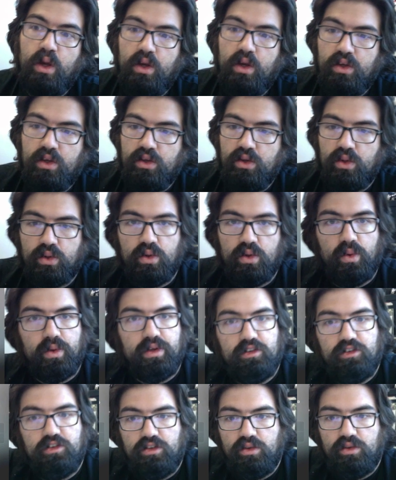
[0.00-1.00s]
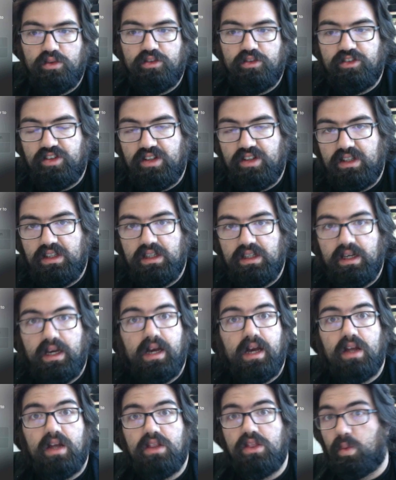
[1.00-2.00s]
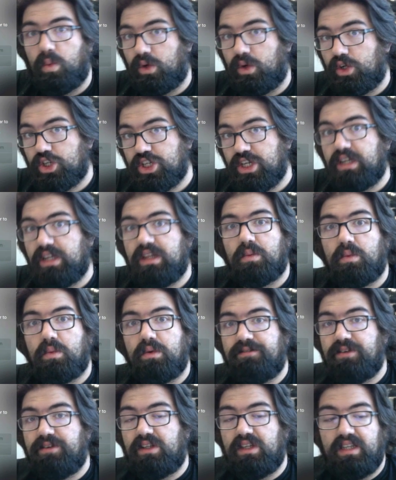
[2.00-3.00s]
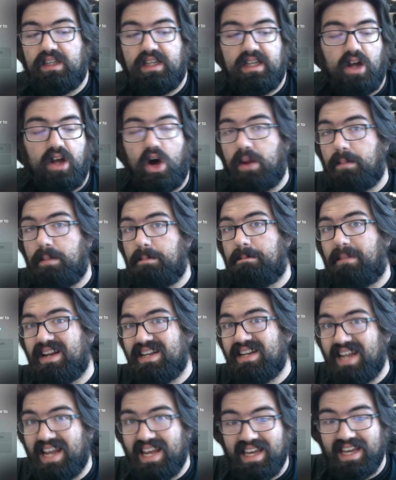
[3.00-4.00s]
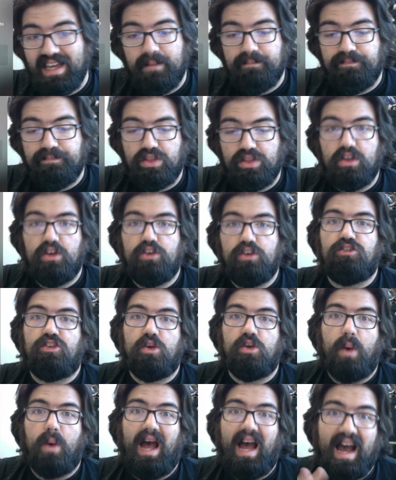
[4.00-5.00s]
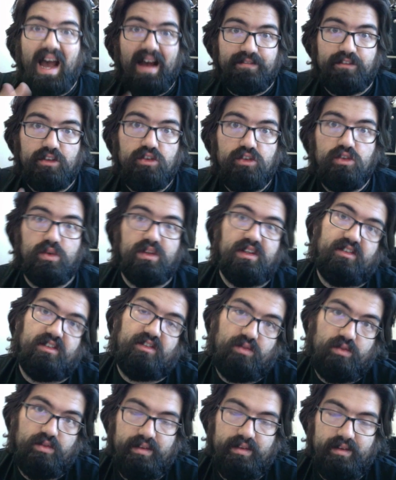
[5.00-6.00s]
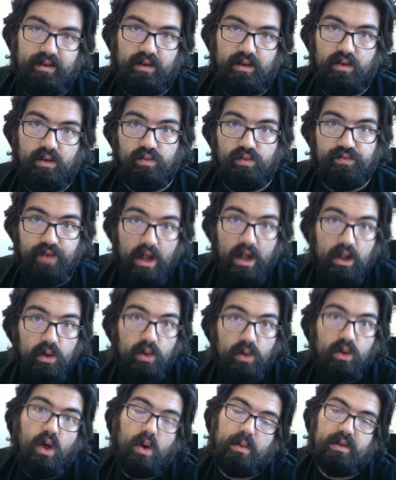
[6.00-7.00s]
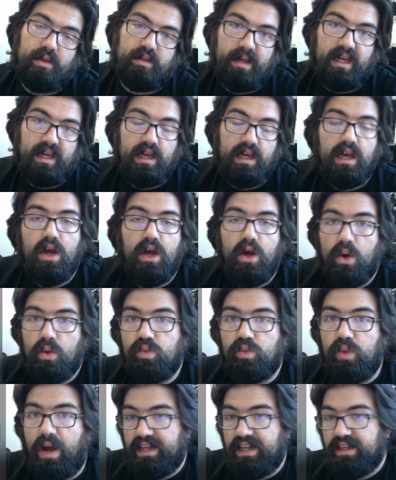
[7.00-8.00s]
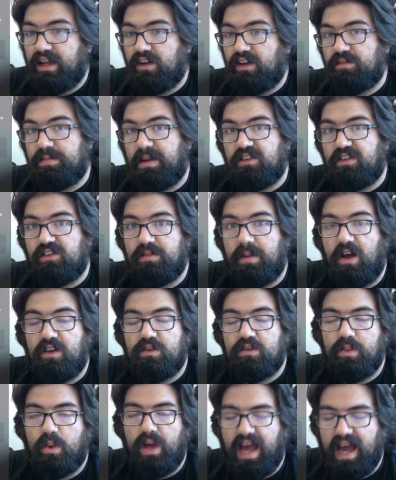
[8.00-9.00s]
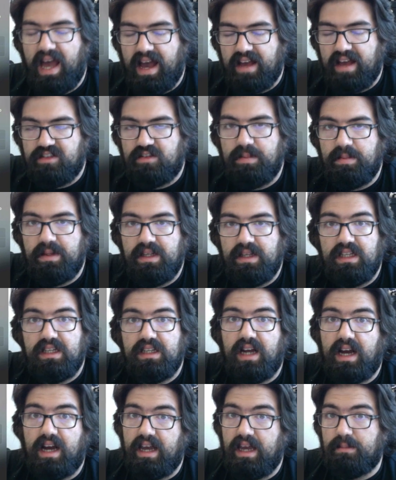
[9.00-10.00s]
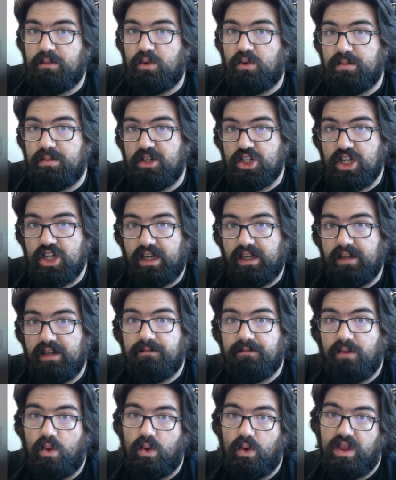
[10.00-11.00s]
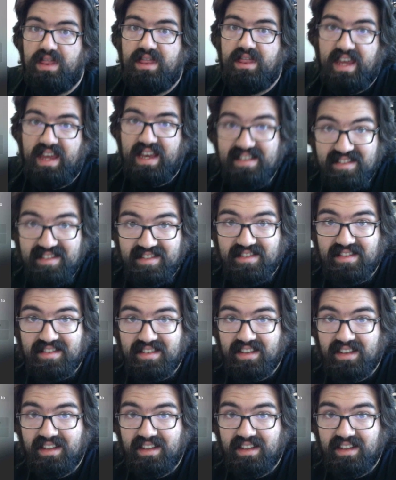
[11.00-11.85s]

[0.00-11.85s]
You're going to see the worksheet that we're filling in on Monday, so you have to do this, follow along with me. Write it down as best as possible. It has to be neat. I am going to be checking for this.